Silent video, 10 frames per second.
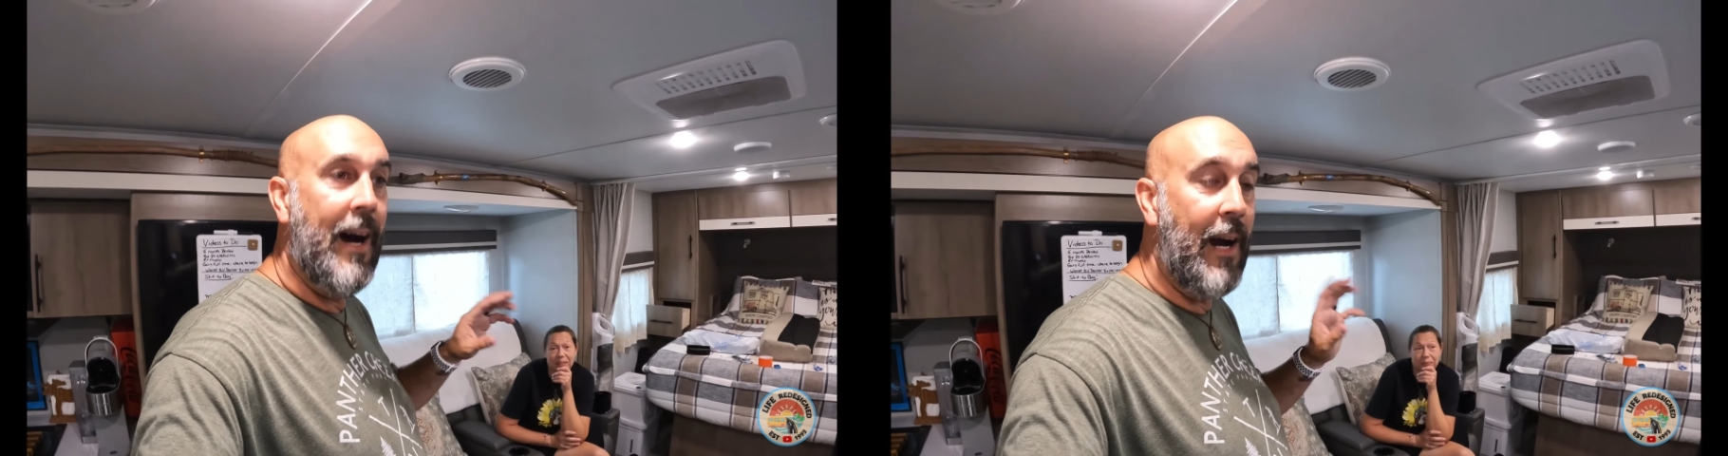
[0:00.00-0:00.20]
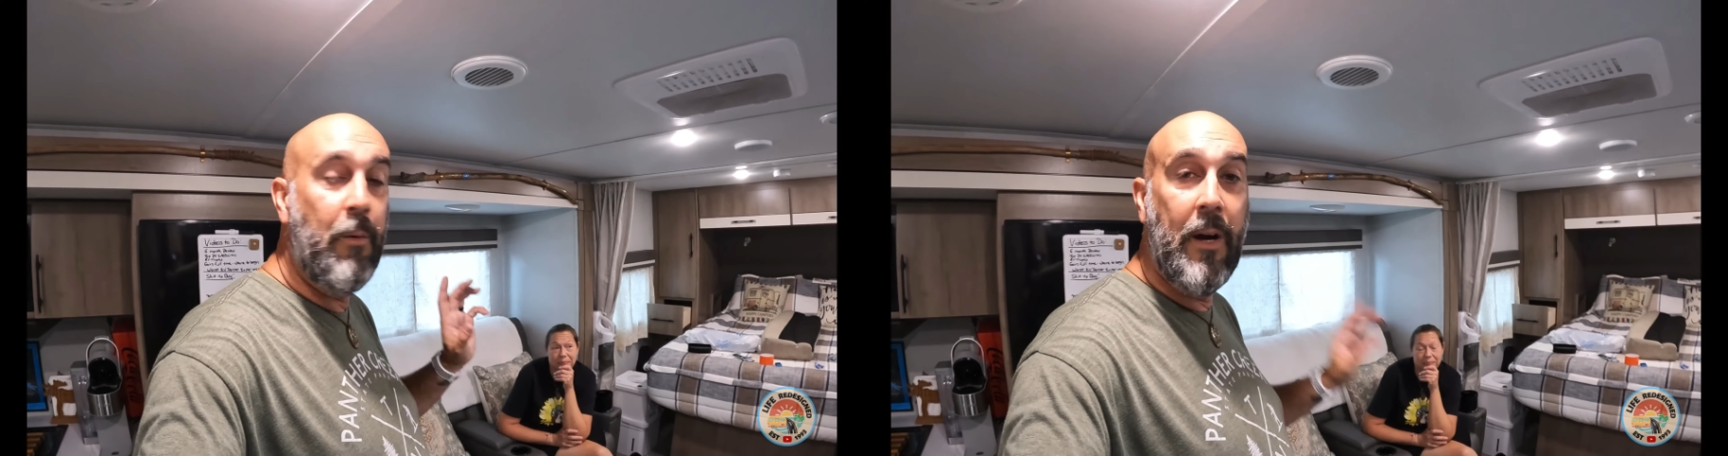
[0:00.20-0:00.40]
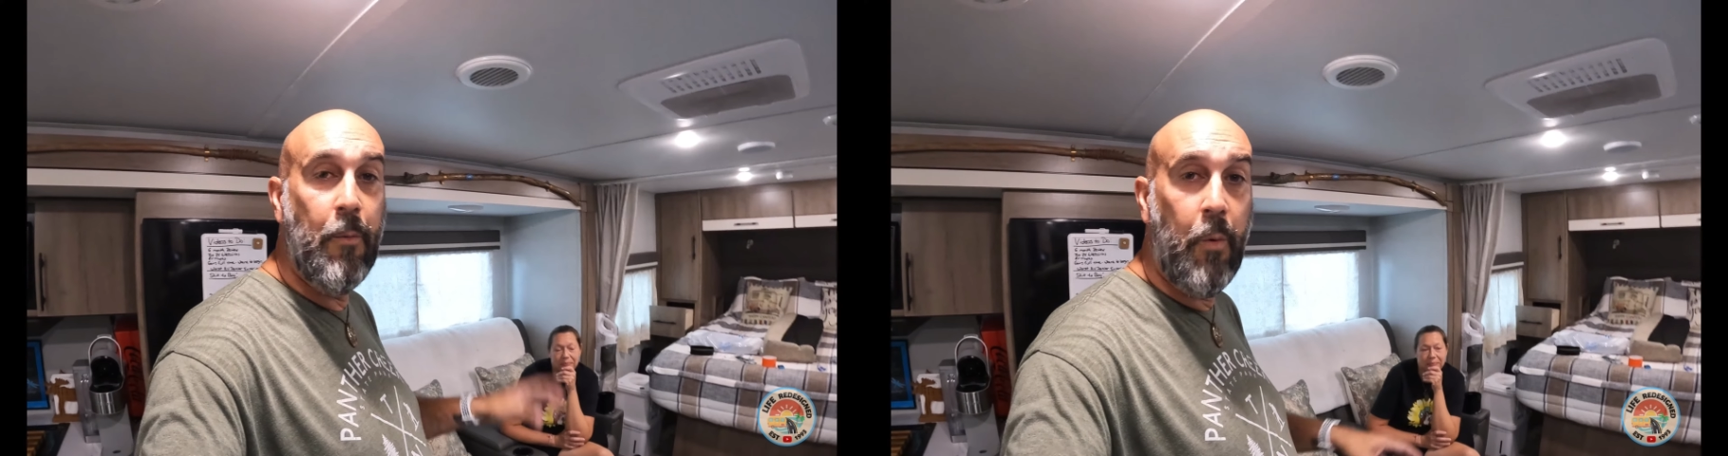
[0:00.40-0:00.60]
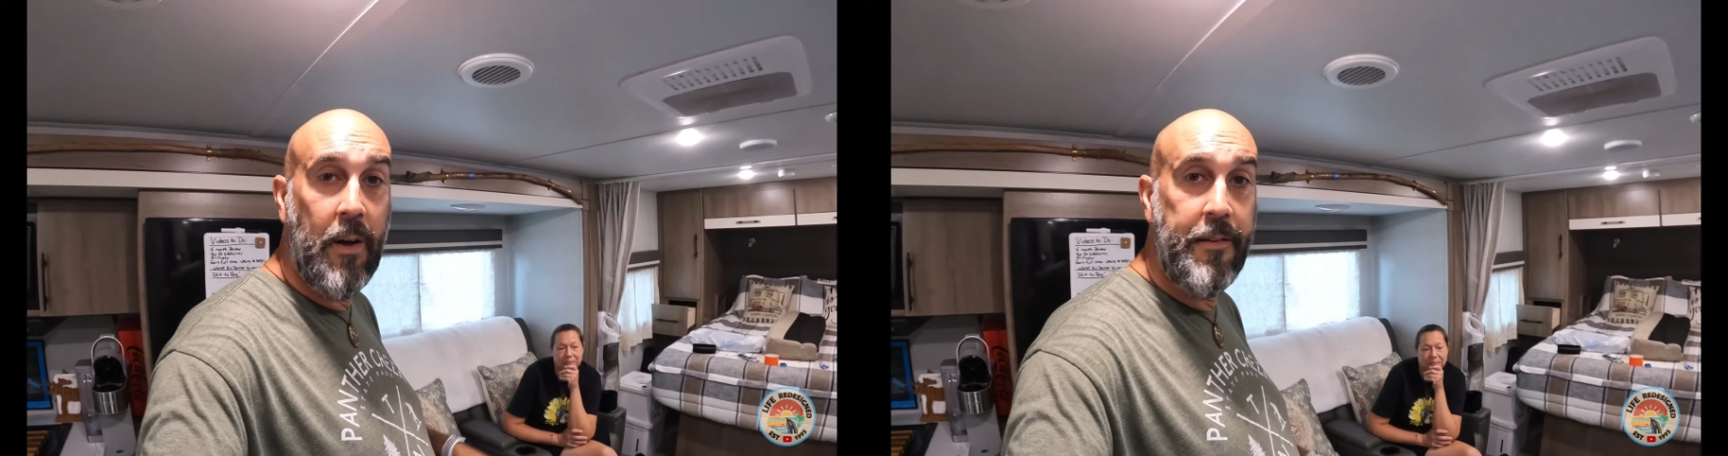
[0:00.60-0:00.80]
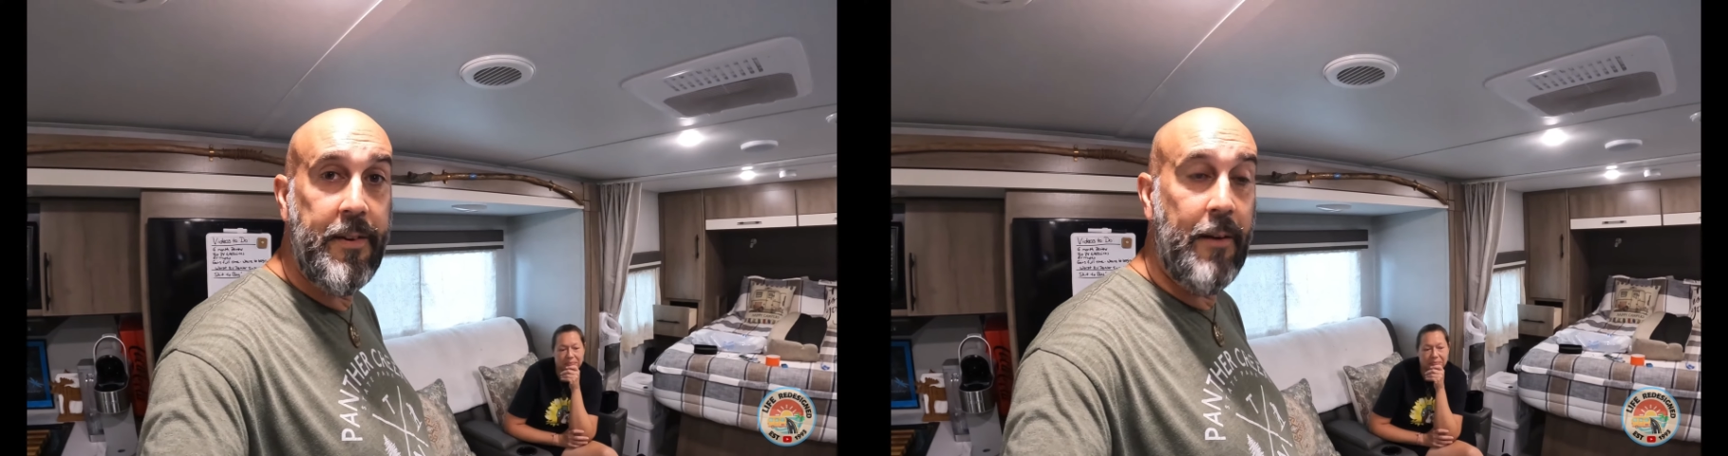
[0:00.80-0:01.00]
I went
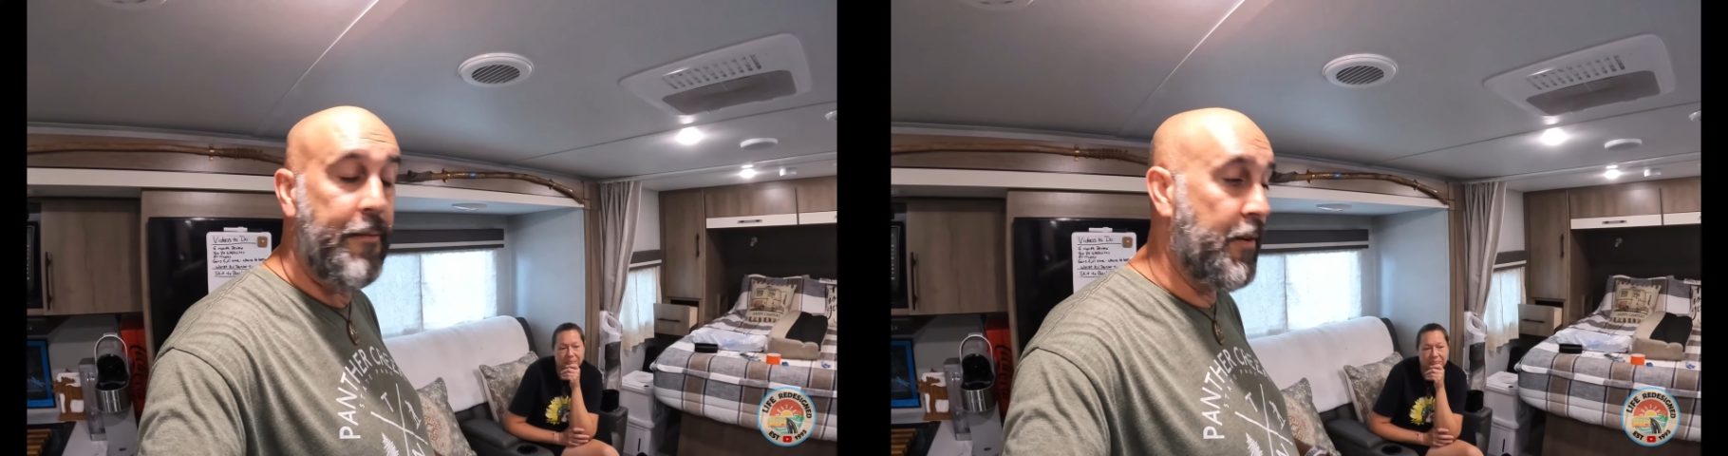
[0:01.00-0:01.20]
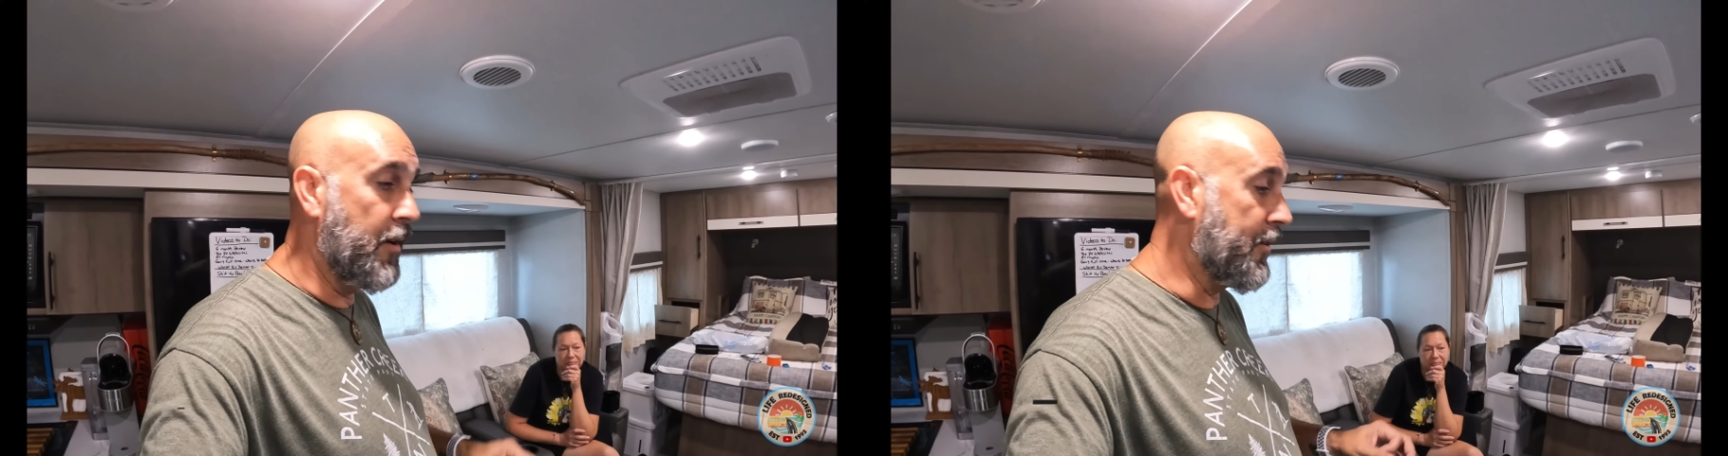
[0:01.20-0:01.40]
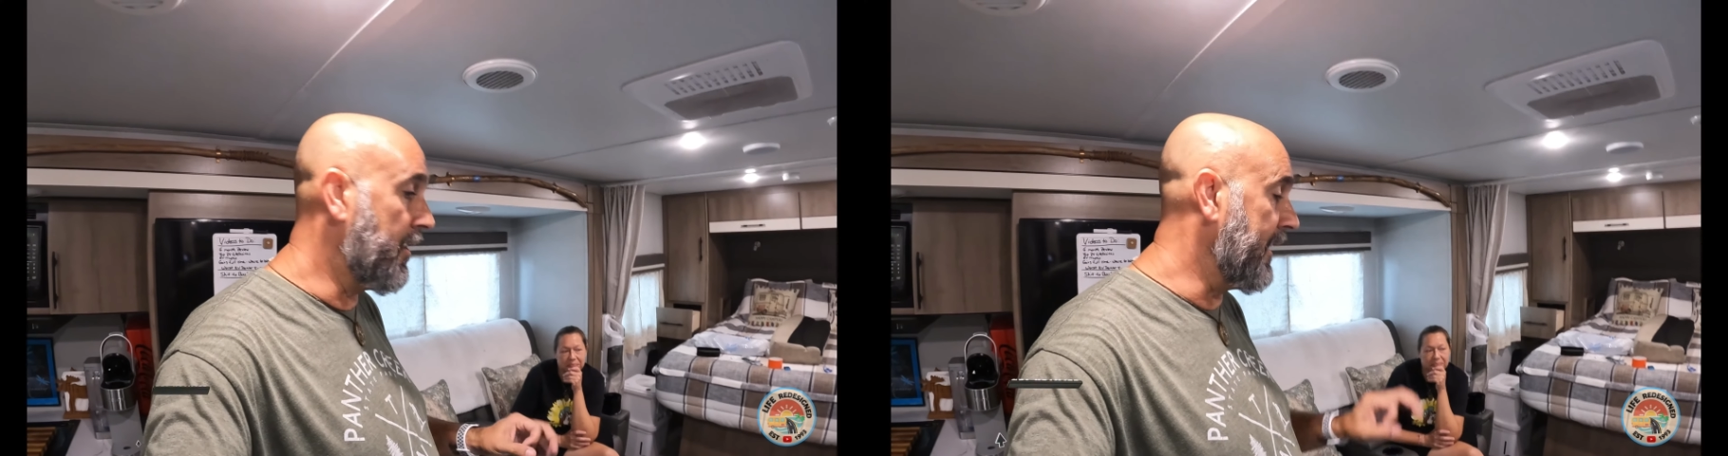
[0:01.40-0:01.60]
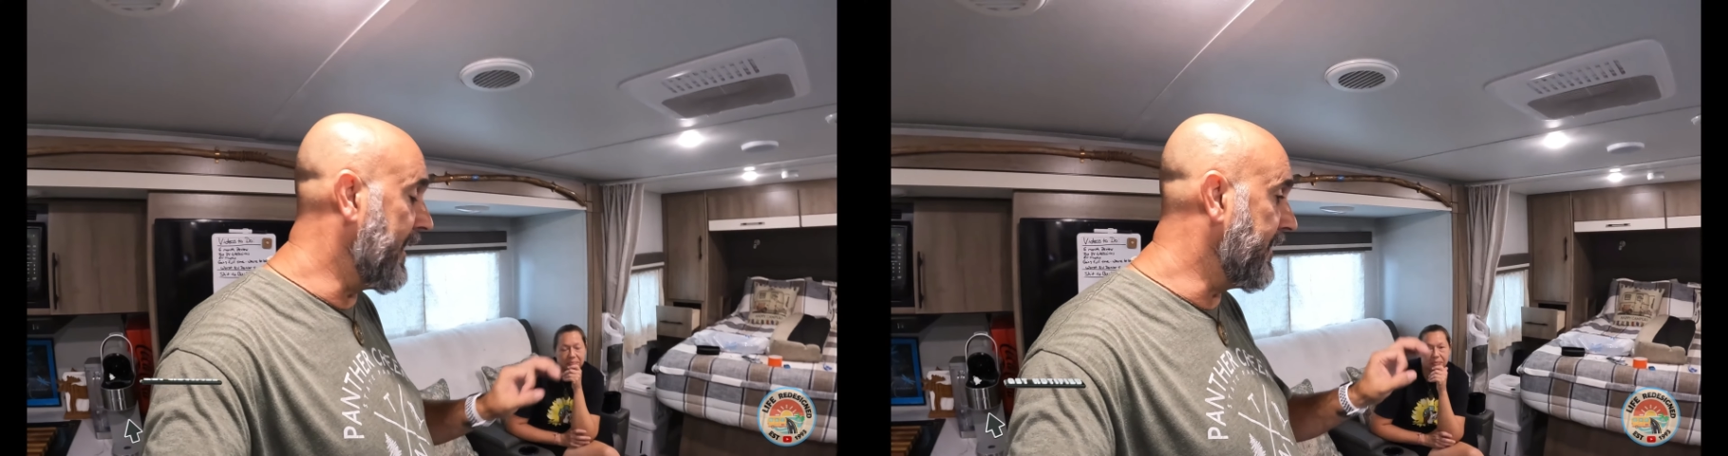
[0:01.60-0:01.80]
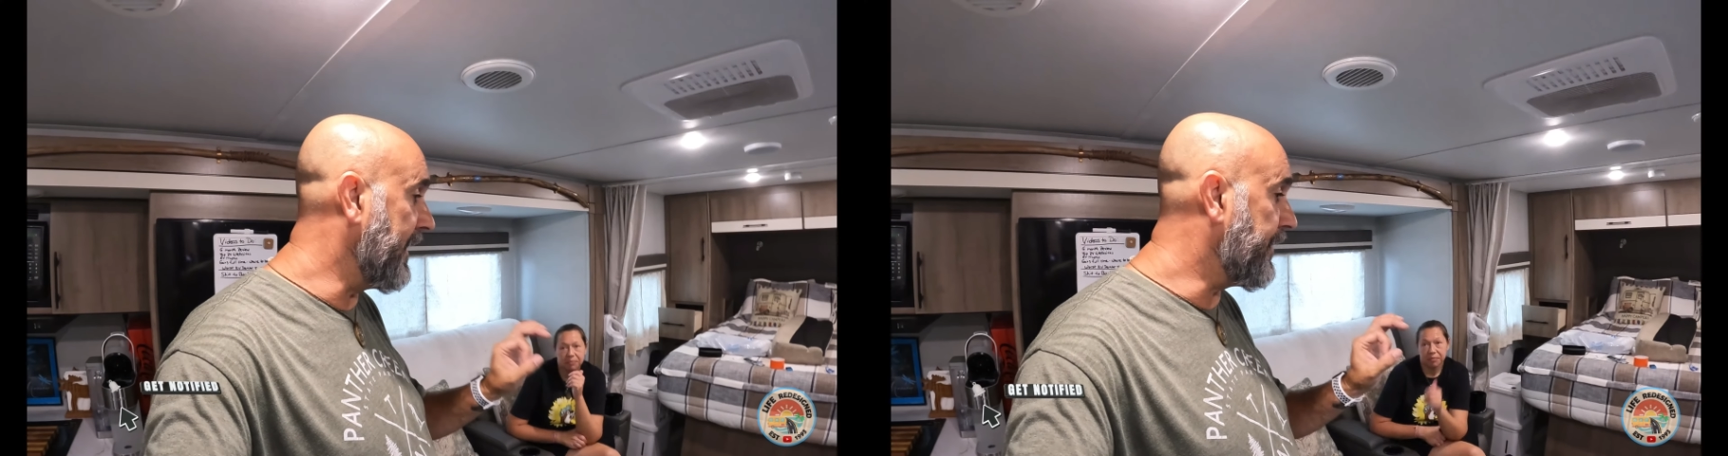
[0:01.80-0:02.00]
one step further
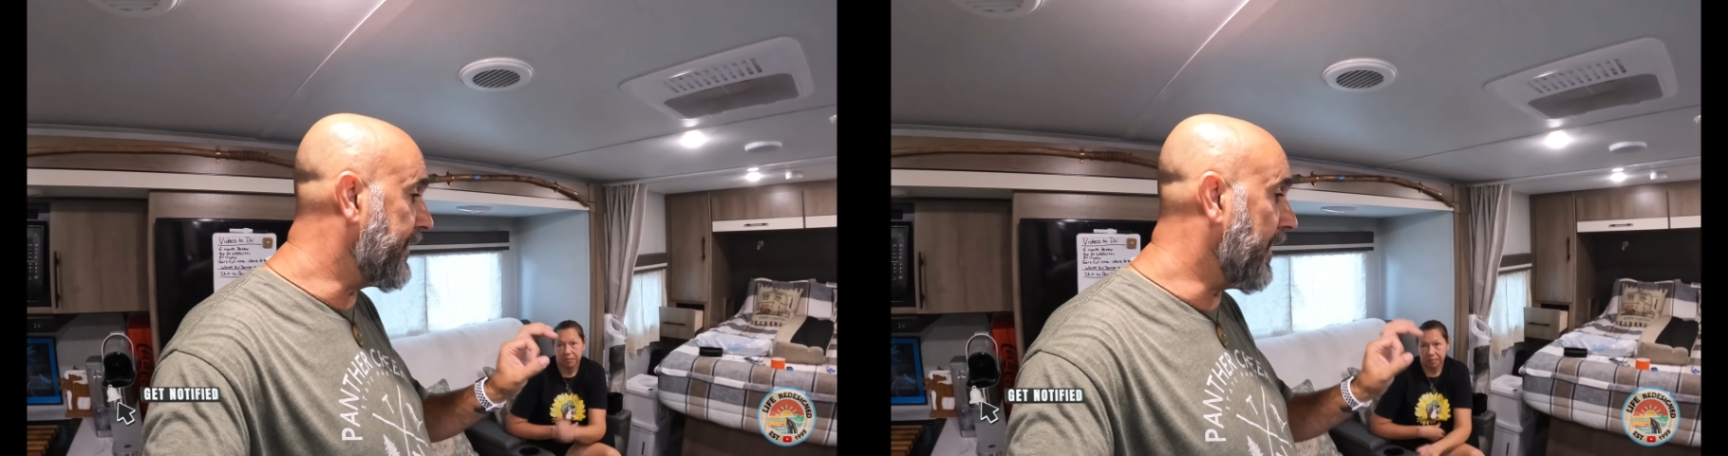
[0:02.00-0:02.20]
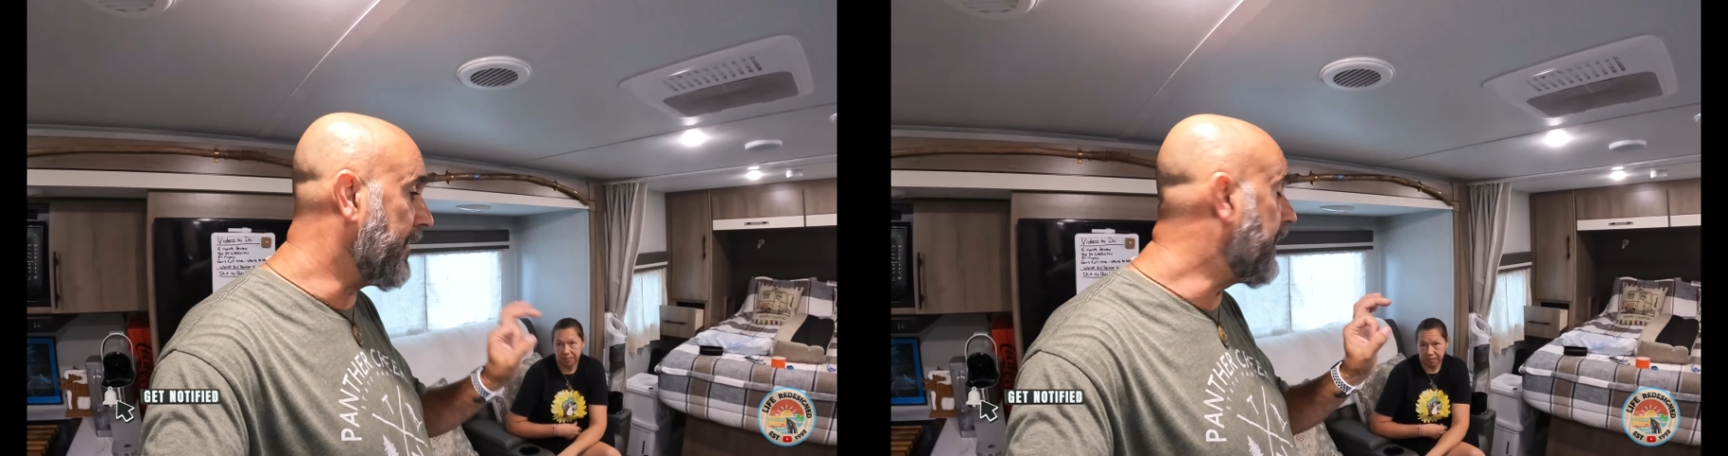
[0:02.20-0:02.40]
and they sell